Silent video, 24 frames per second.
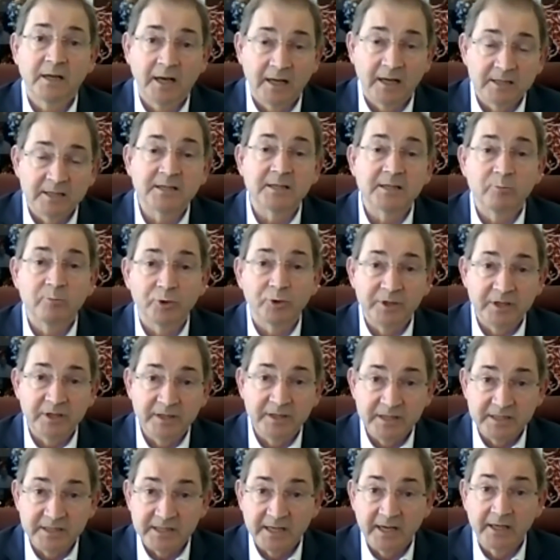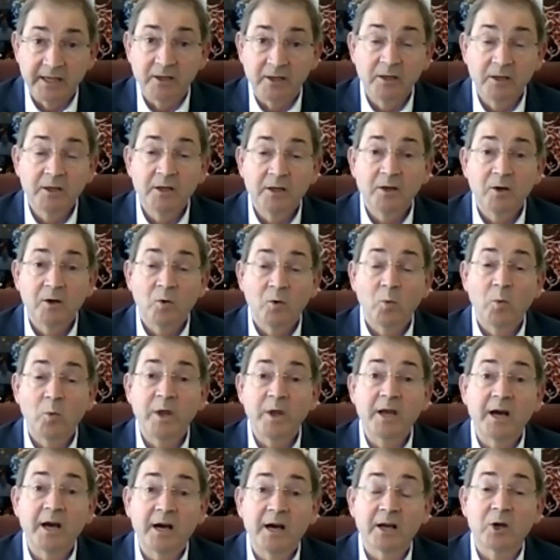antibody design.
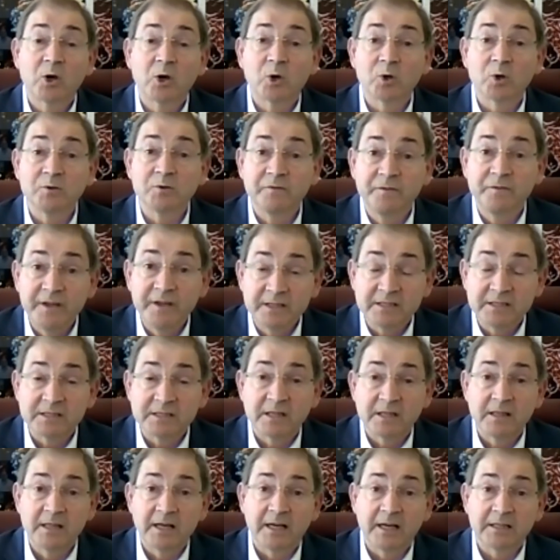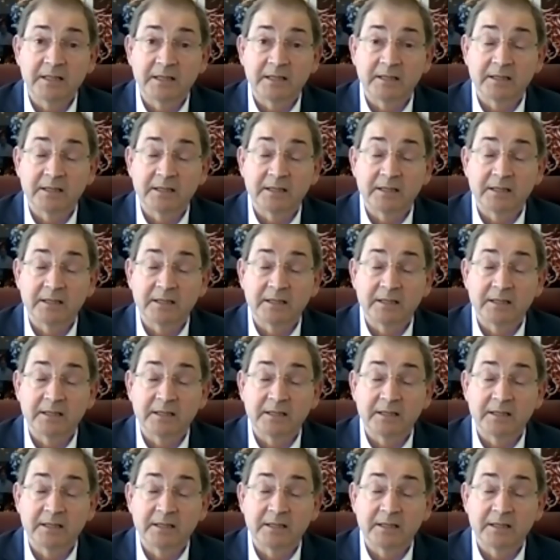We are convinced that